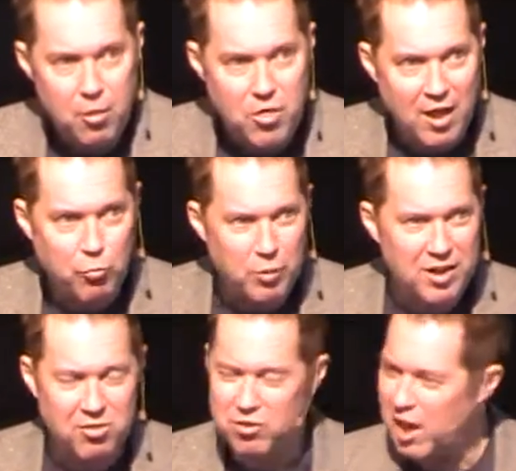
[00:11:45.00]
that's what
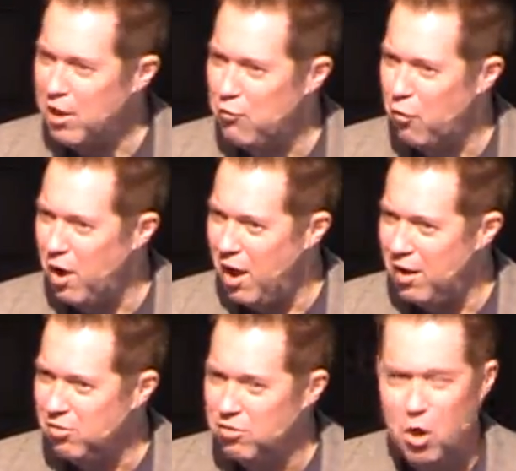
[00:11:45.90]
it's like for
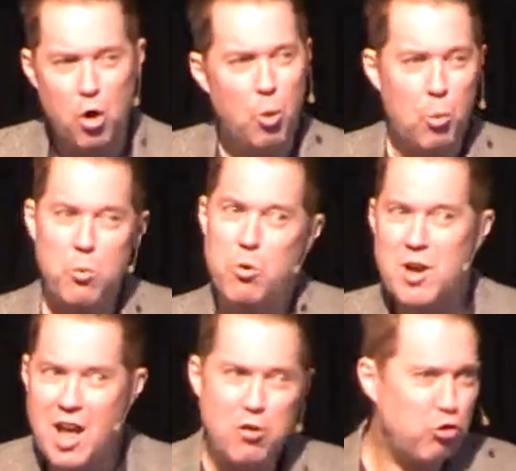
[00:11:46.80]
us when we're
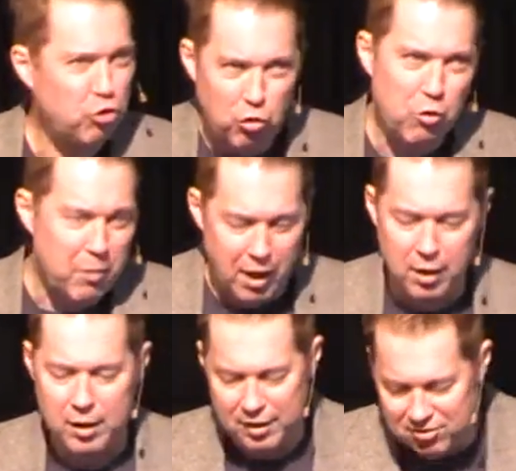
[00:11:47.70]
not sure
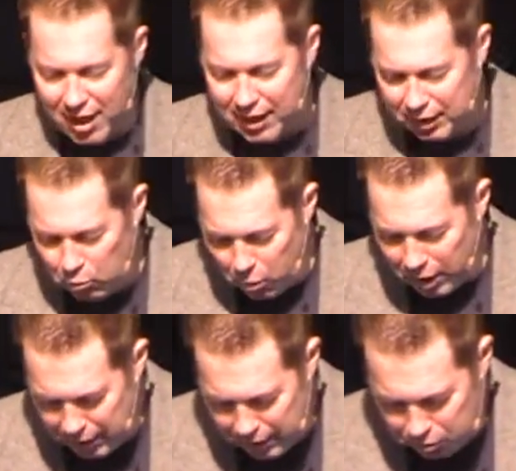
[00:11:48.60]
about exactly
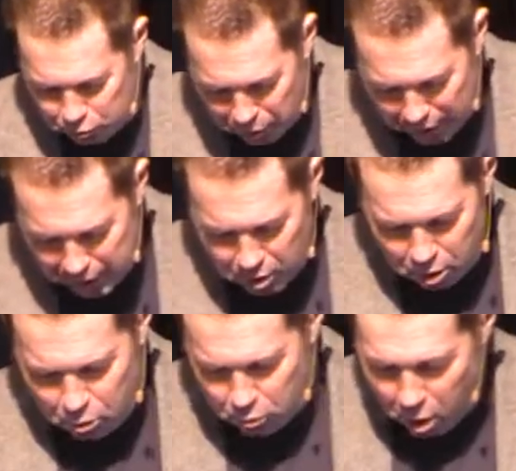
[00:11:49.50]
what is right
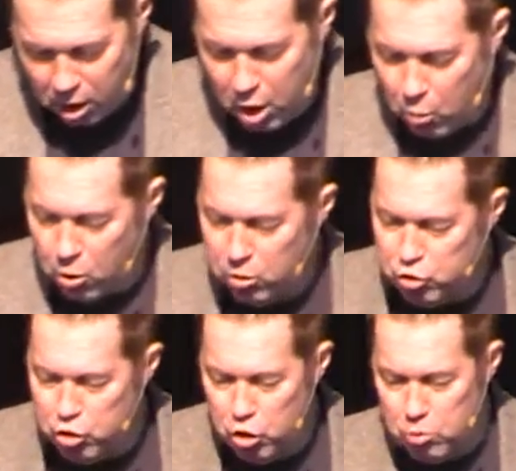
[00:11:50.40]
or wrong. We're
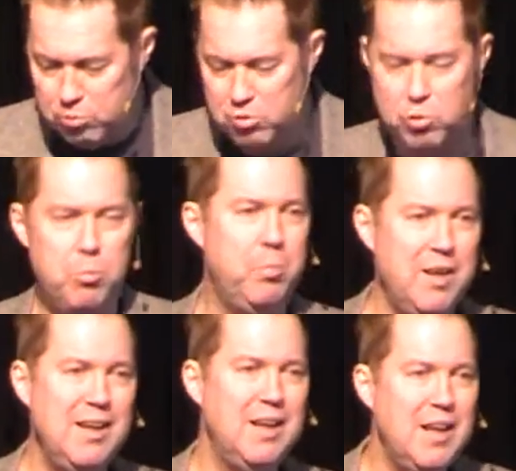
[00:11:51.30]
doomed to
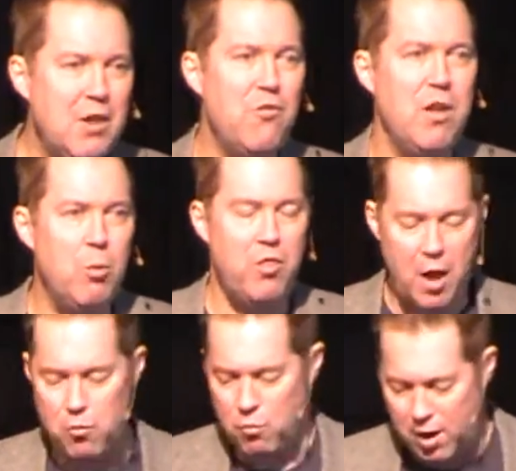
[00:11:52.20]
be living
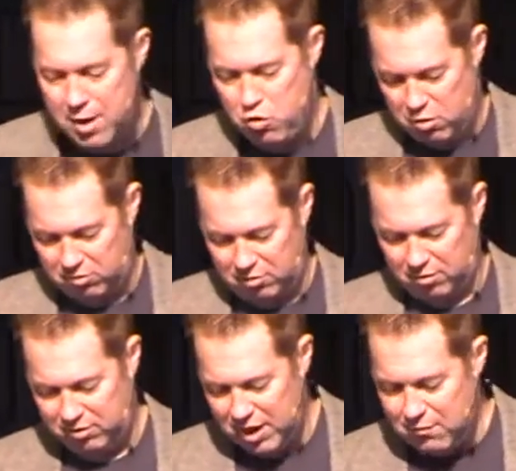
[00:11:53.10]
without
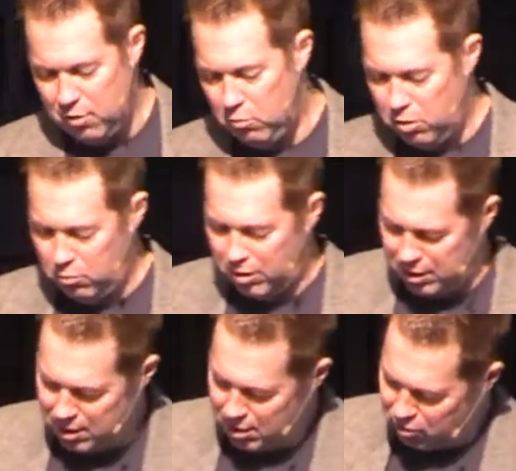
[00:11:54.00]
righteousness. Even when
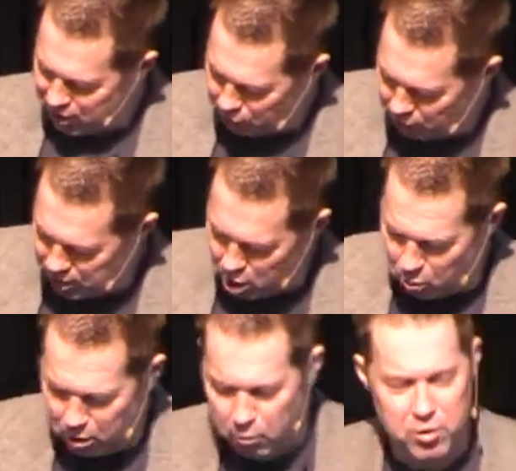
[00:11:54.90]
we think we know
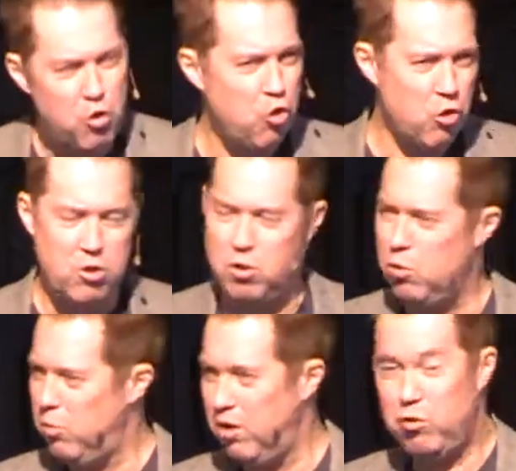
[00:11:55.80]
what we should
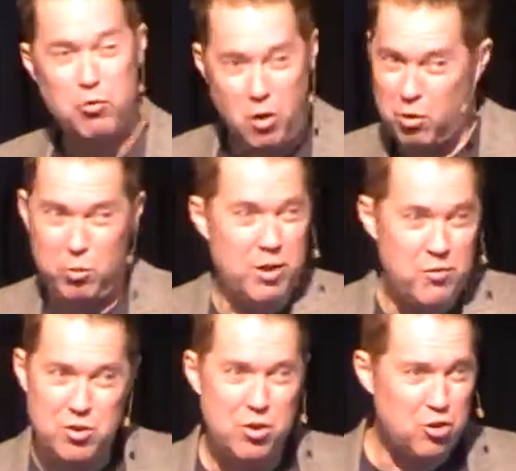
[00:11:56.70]
do, we struggle
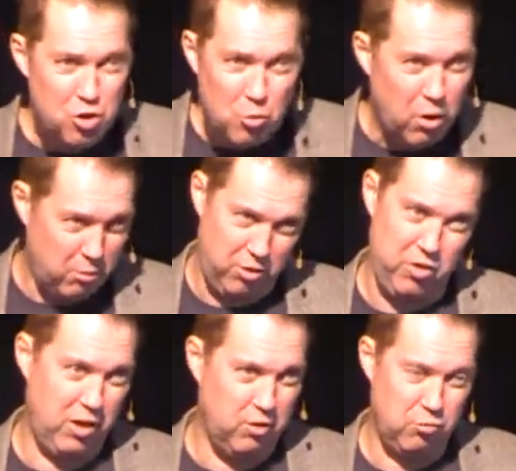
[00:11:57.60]
even to do what we
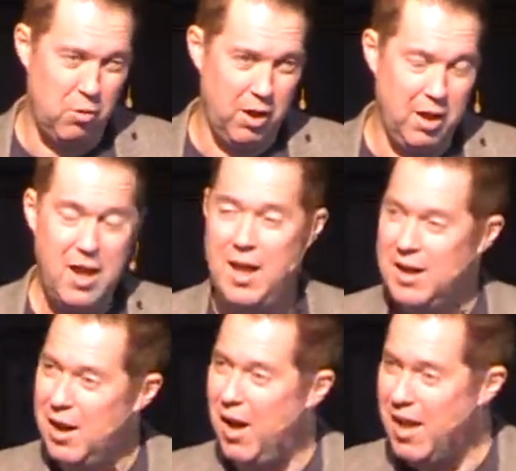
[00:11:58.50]
think is right.
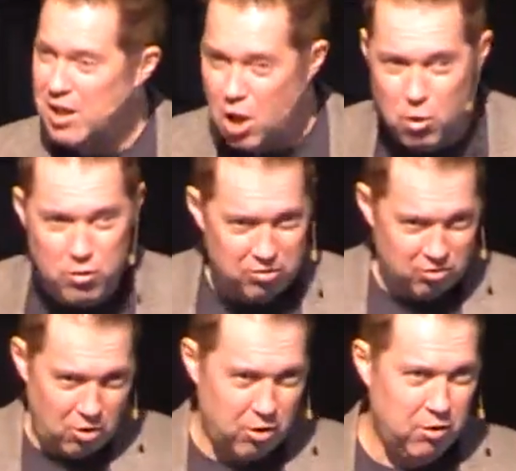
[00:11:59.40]
Now, I know this is all